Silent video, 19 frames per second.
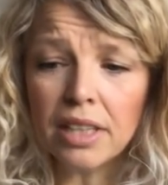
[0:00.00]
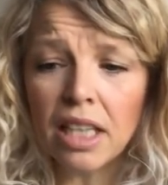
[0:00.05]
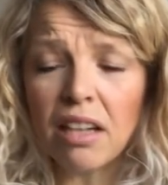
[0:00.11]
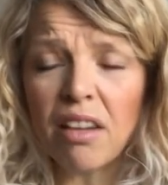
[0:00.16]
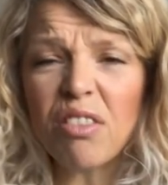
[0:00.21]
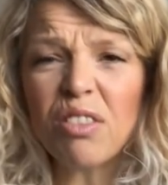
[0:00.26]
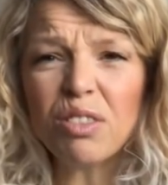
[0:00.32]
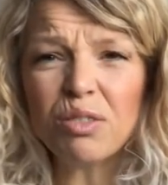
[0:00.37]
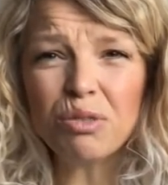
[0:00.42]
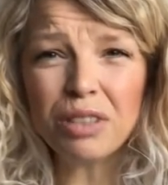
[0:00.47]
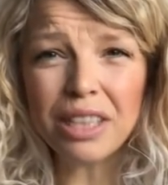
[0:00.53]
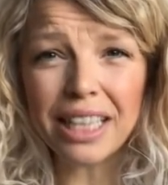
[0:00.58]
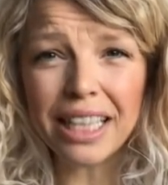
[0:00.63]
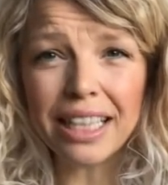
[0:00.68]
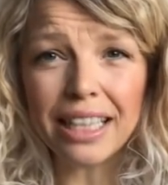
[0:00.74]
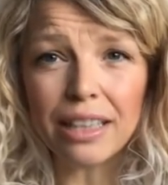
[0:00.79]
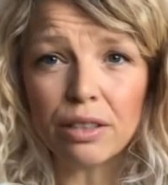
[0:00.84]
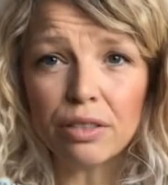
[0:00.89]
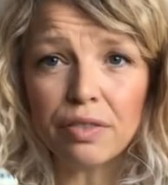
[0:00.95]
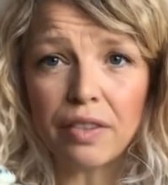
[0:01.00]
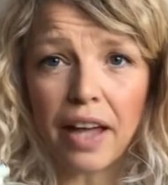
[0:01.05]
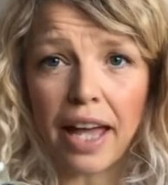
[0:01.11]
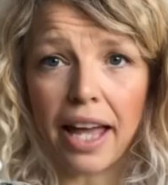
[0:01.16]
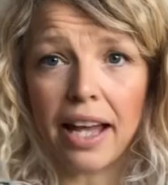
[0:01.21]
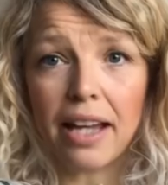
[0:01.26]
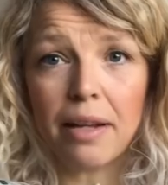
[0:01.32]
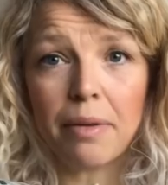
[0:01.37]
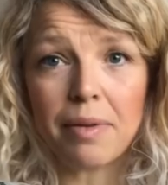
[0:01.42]
And I thought, really love
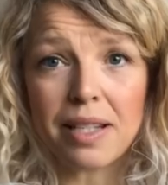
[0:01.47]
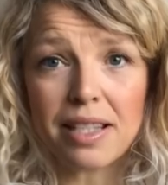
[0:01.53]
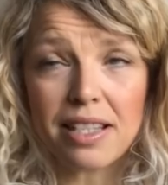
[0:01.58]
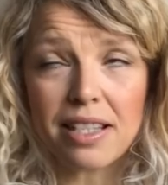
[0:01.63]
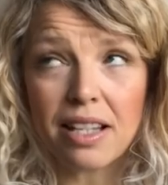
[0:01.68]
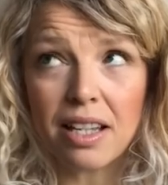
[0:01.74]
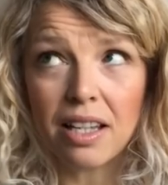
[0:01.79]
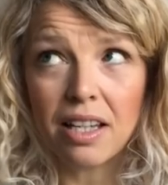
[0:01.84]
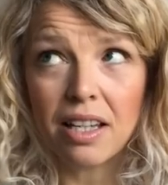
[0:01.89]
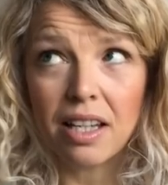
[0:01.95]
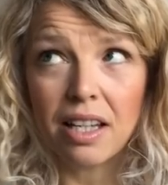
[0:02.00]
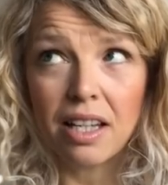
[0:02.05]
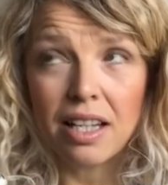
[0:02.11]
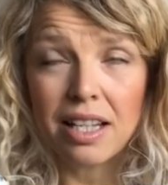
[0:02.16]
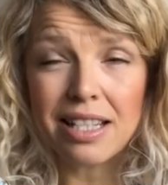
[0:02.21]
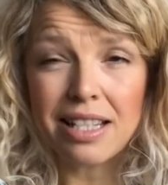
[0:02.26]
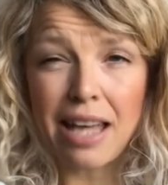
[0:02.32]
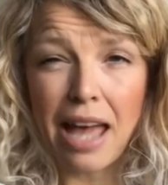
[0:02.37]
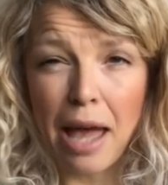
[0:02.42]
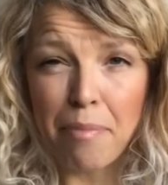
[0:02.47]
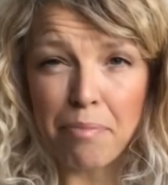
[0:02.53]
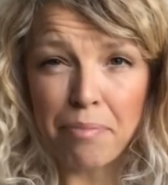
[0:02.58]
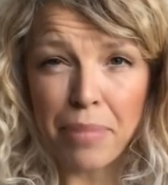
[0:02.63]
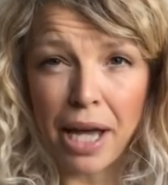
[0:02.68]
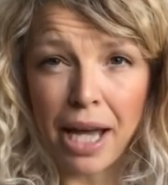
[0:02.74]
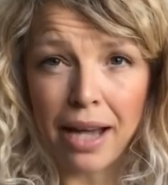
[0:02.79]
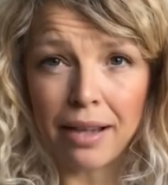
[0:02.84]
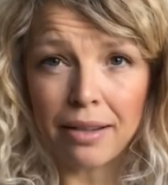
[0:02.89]
it. And it was
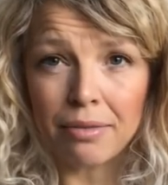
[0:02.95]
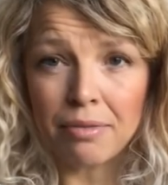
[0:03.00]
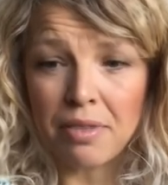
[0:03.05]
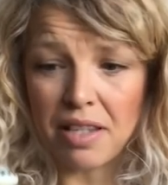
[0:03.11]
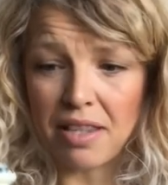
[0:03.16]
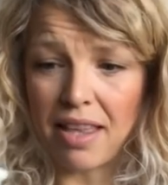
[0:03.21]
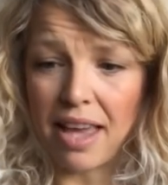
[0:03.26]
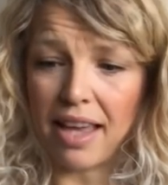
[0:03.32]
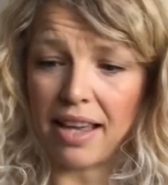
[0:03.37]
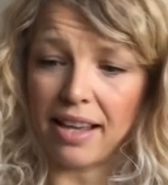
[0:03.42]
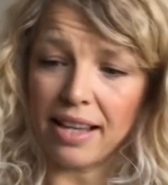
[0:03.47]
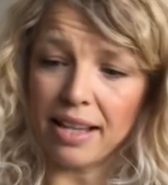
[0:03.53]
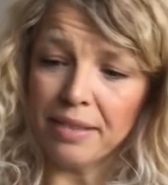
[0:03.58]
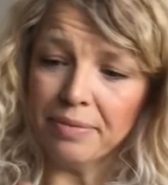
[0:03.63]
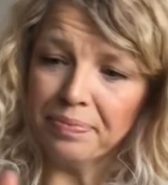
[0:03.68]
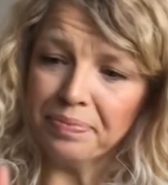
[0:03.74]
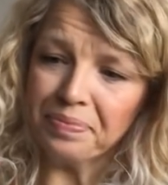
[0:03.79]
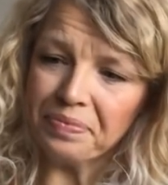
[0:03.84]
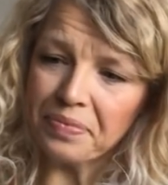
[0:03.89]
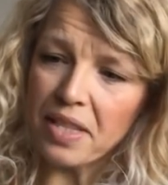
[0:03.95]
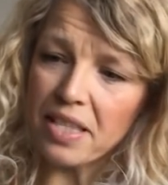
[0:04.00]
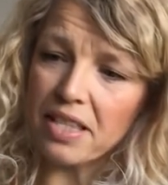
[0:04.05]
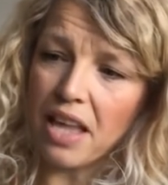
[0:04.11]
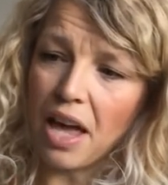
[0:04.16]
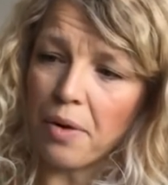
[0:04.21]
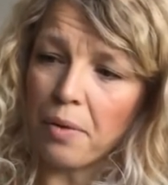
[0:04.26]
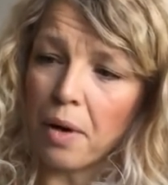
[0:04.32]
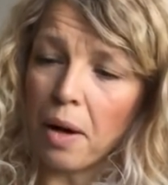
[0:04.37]
£10, I think.
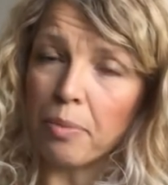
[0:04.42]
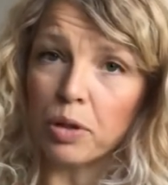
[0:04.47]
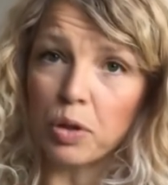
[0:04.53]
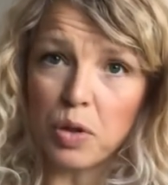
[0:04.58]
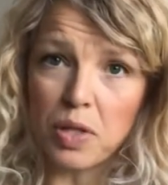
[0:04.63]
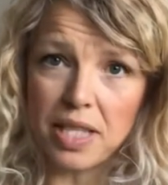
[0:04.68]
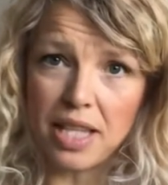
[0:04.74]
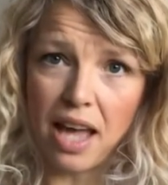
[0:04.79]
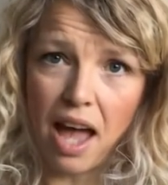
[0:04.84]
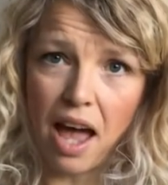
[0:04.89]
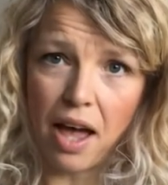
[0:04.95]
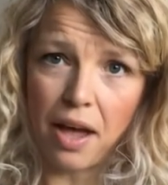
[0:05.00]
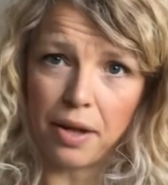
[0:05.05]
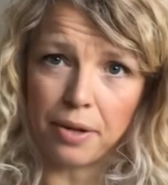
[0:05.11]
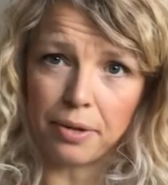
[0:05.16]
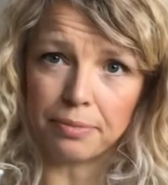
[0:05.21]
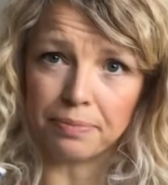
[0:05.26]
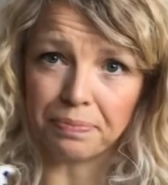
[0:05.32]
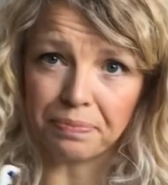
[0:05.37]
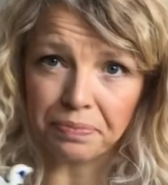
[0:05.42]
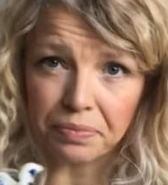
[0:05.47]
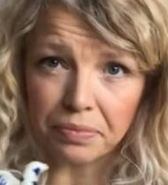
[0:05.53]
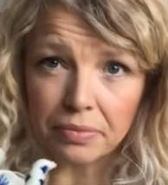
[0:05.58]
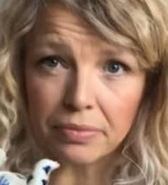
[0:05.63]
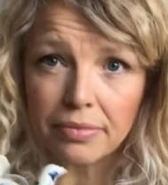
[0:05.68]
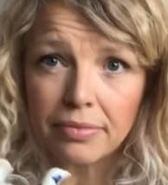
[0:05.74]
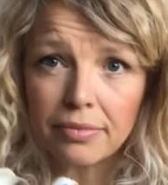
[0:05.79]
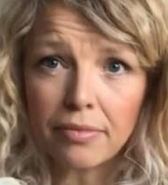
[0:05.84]
So I bought it home.
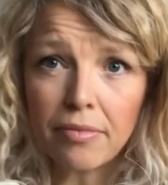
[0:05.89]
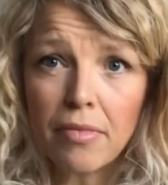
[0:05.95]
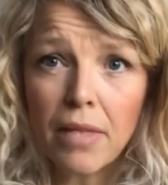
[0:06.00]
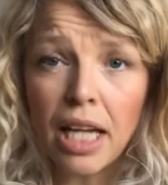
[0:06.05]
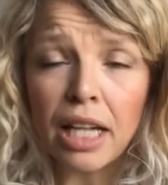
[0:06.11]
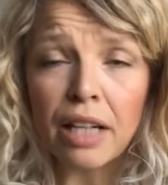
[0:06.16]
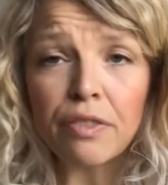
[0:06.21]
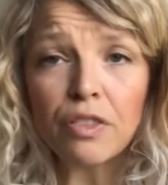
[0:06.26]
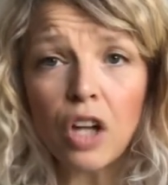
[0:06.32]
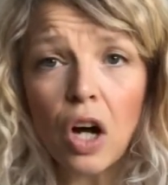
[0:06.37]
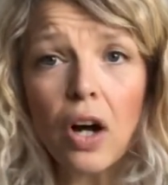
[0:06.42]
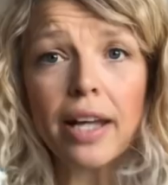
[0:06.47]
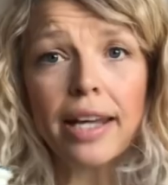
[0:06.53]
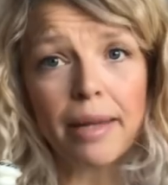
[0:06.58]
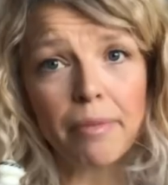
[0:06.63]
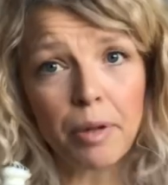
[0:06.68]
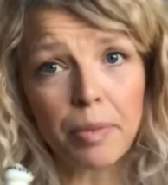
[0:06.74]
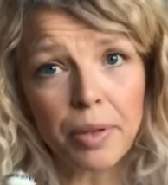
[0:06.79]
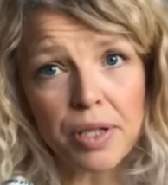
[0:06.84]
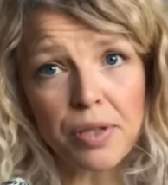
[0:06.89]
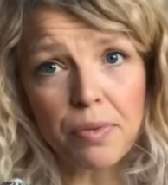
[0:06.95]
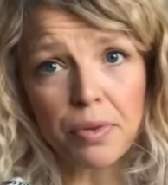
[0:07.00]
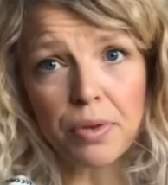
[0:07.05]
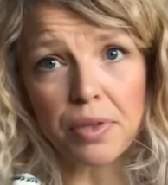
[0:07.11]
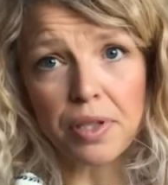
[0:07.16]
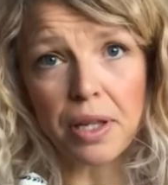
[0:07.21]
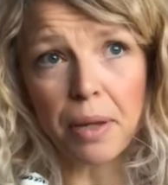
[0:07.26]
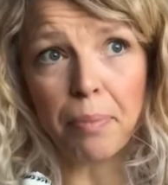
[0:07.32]
And I've got an Emma
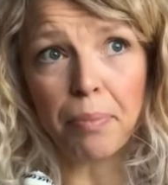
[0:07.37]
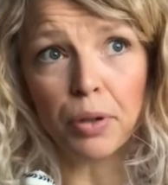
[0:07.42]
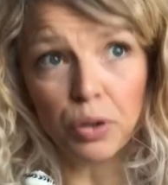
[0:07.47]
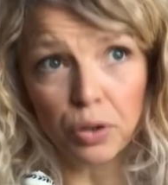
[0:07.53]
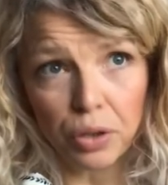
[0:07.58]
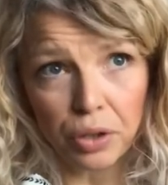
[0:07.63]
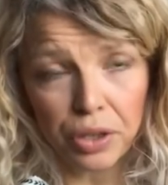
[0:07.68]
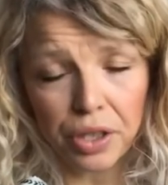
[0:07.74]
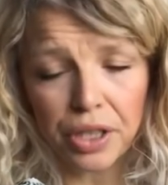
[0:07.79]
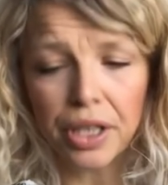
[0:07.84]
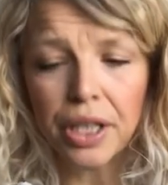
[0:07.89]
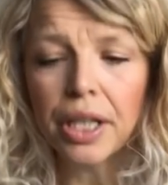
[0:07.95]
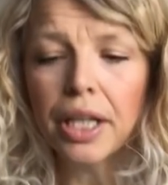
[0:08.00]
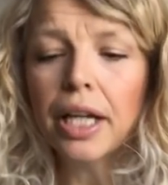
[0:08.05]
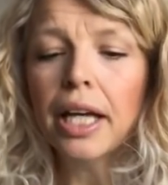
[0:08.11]
Bridgewater book.